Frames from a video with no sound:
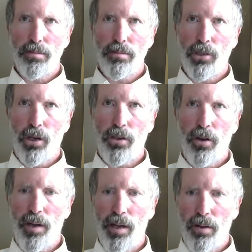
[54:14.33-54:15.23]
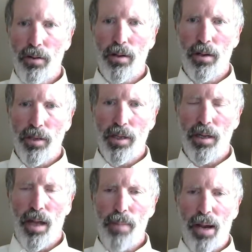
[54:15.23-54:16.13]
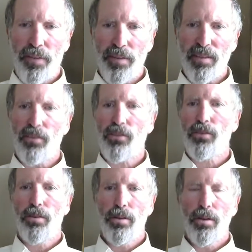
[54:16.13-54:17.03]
alternate hypothesis.